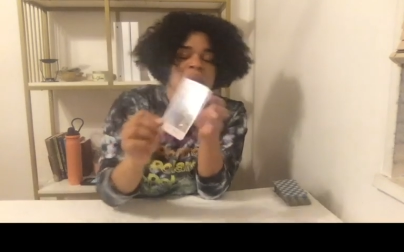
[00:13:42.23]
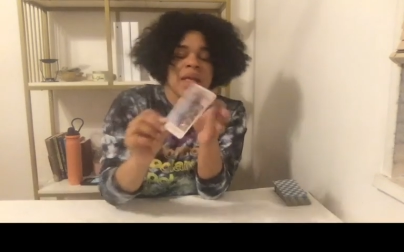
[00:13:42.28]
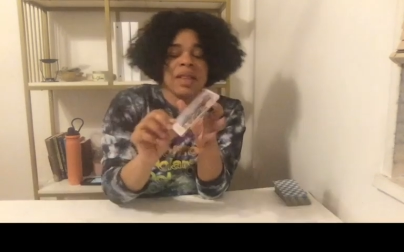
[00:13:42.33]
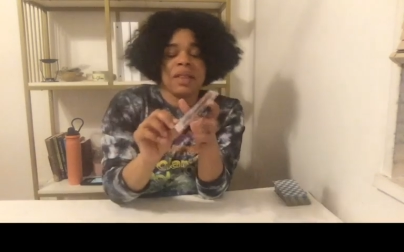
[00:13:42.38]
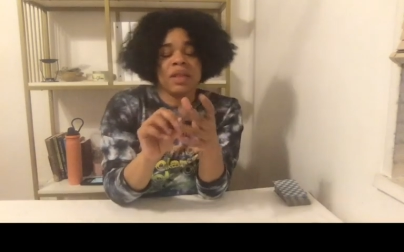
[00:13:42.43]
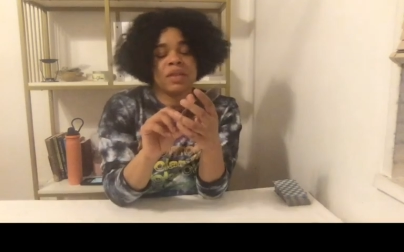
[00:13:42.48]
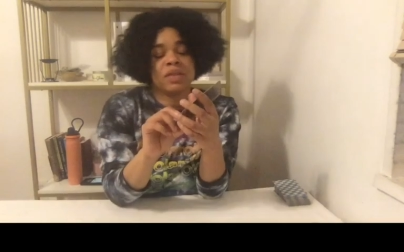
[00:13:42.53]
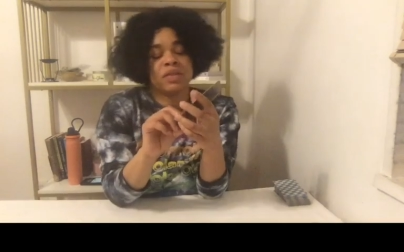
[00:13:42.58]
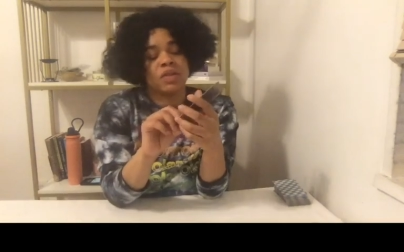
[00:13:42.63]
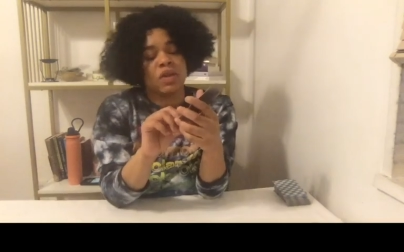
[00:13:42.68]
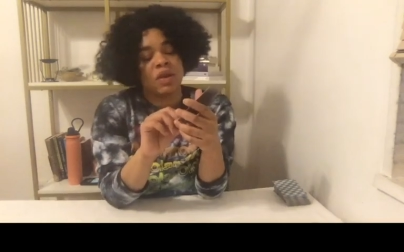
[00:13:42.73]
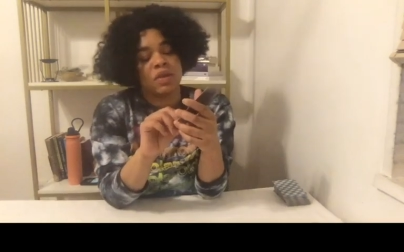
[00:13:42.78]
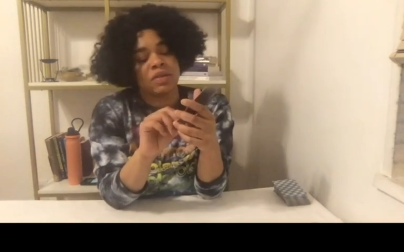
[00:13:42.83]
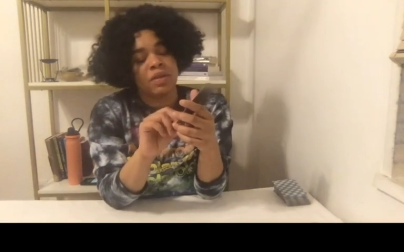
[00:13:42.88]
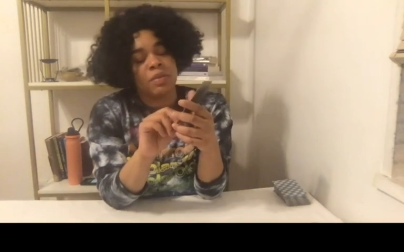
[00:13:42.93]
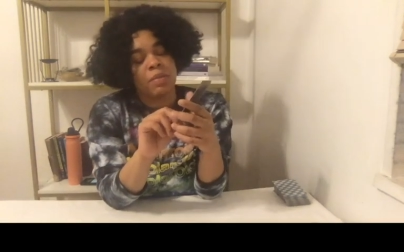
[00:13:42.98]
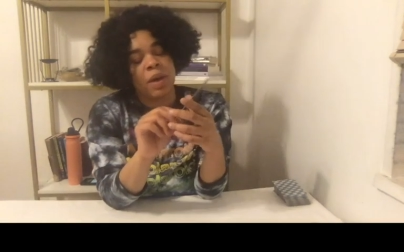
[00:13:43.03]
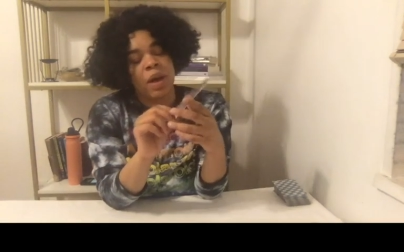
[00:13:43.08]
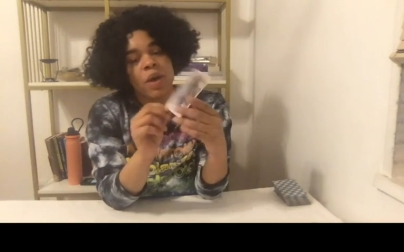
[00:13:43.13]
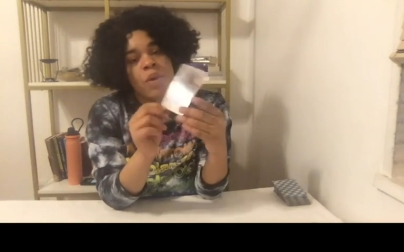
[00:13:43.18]
This talks
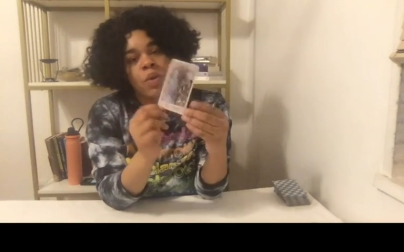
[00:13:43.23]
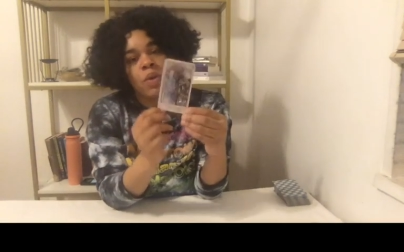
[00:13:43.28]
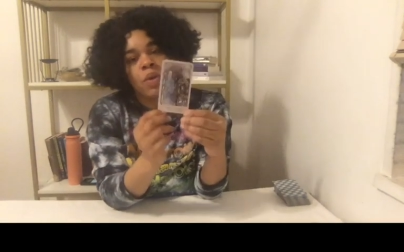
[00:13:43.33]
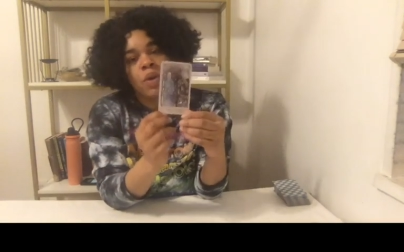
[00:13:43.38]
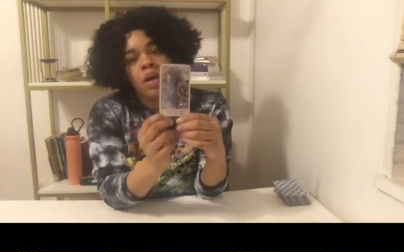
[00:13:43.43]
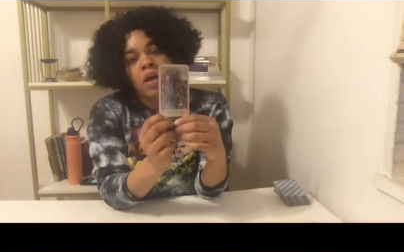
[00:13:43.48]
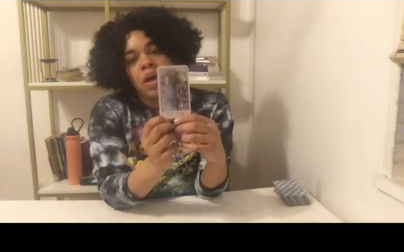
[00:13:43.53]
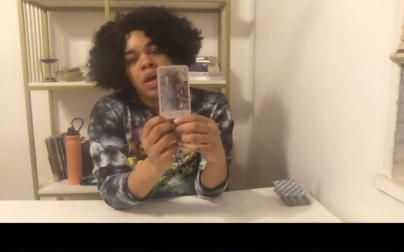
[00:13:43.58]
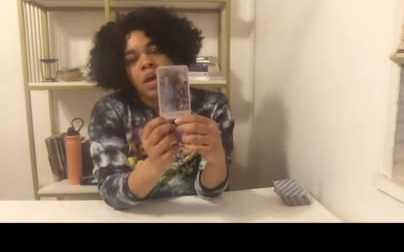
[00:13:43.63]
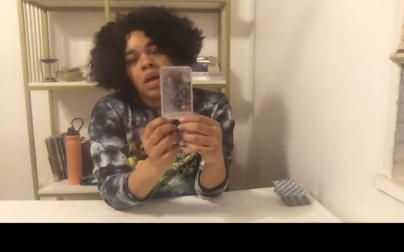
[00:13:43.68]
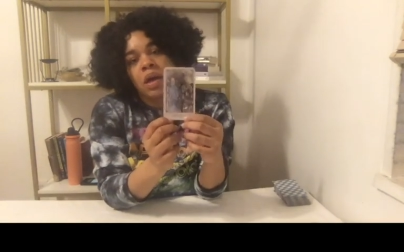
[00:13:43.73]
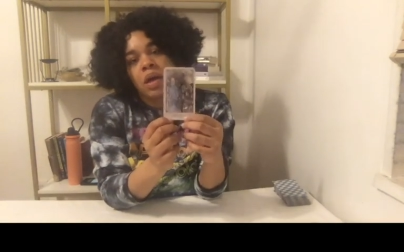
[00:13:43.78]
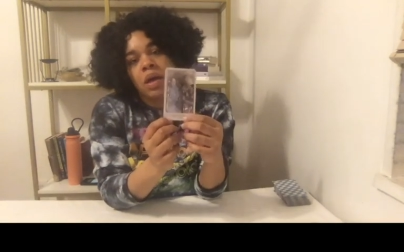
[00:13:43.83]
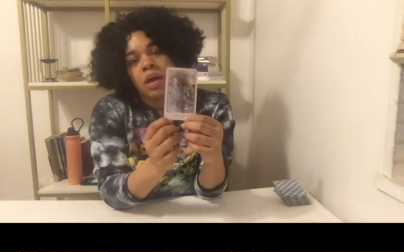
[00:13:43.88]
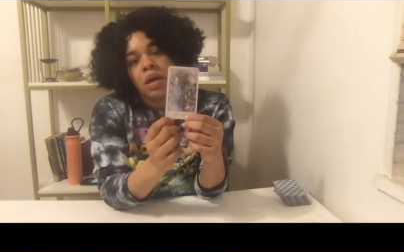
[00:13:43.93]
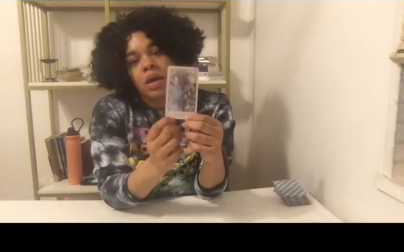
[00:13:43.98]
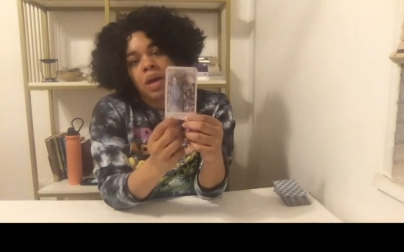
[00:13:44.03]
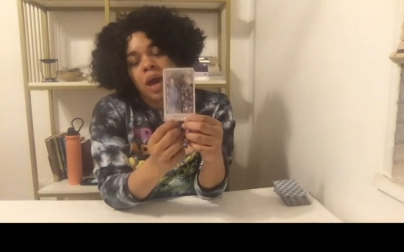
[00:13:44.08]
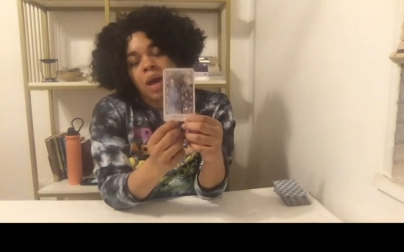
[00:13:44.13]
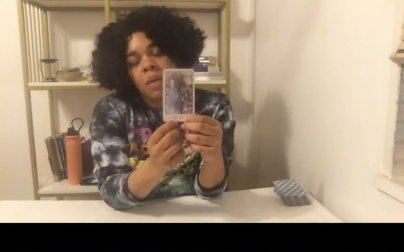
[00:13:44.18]
about
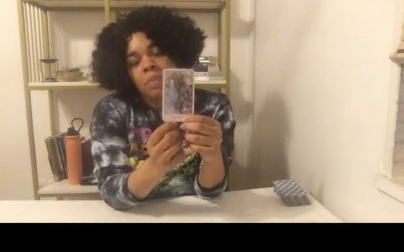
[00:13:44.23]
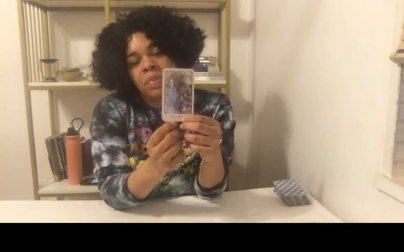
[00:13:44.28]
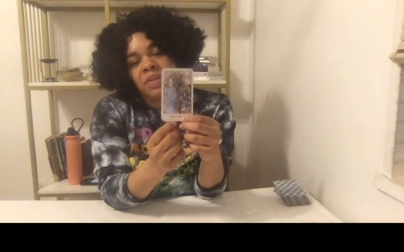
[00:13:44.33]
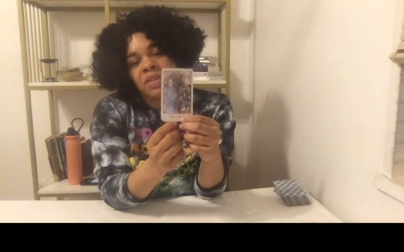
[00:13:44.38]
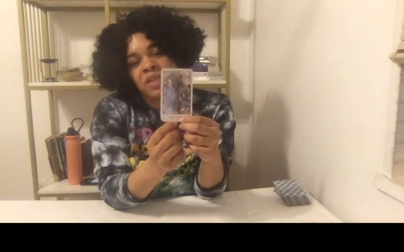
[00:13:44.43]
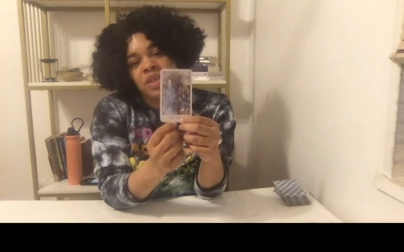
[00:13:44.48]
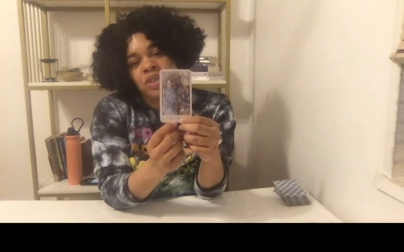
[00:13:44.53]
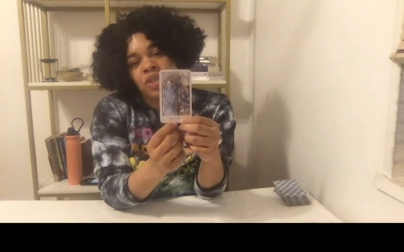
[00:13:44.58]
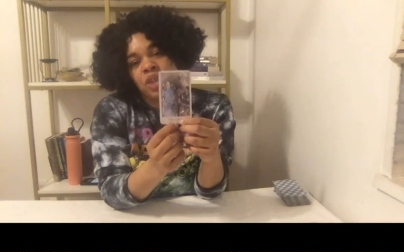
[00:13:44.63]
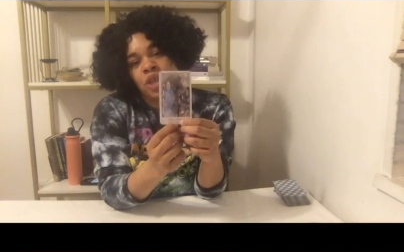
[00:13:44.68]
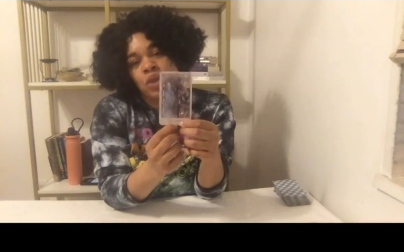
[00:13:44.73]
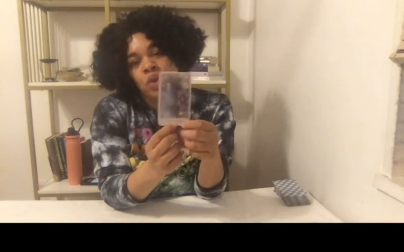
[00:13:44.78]
competition